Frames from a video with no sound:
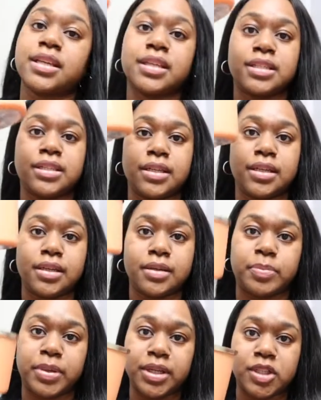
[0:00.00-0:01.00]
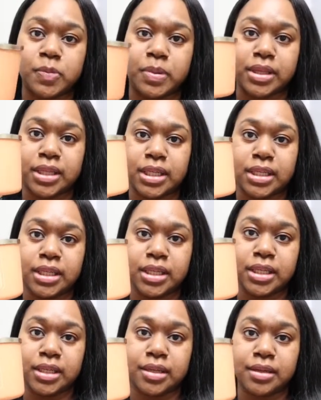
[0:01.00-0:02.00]
is the peach
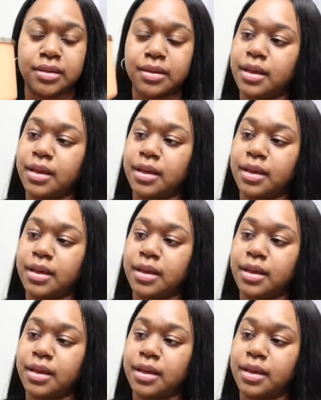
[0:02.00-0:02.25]
bellini